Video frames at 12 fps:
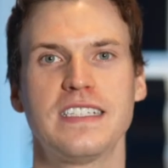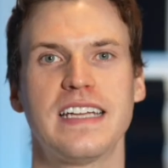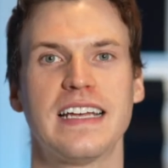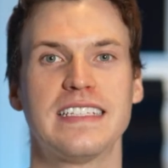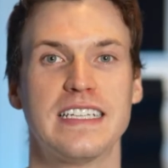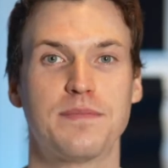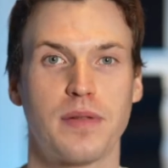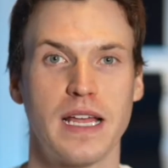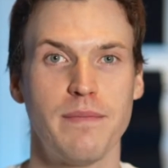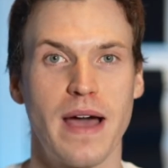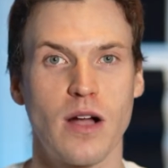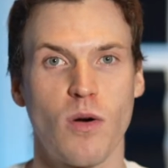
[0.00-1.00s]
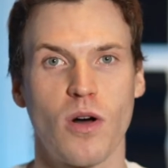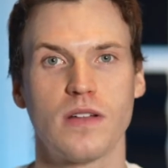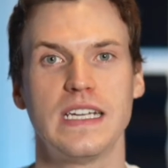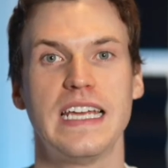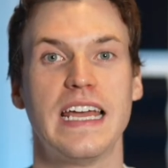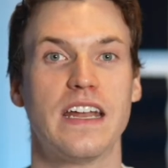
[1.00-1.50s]
test is playback
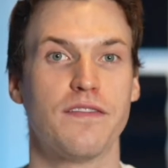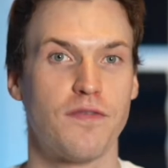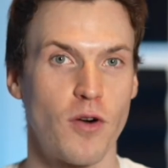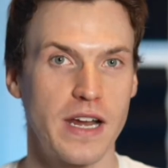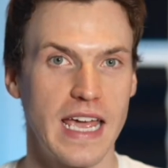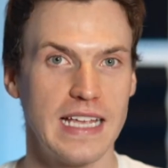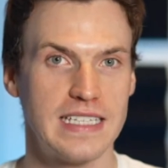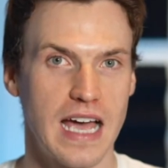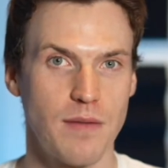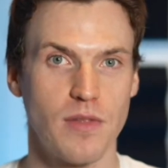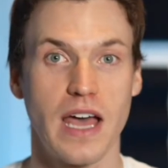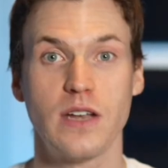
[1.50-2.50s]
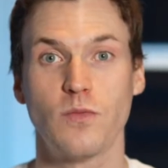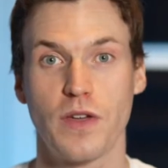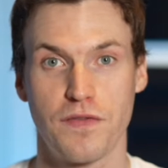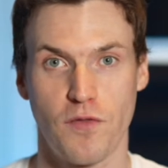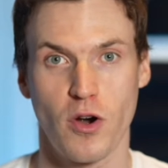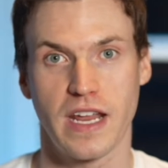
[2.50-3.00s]
quality in a 4K timeline
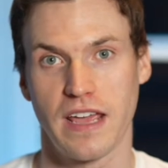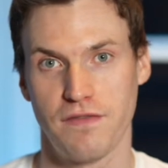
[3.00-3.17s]
with 4K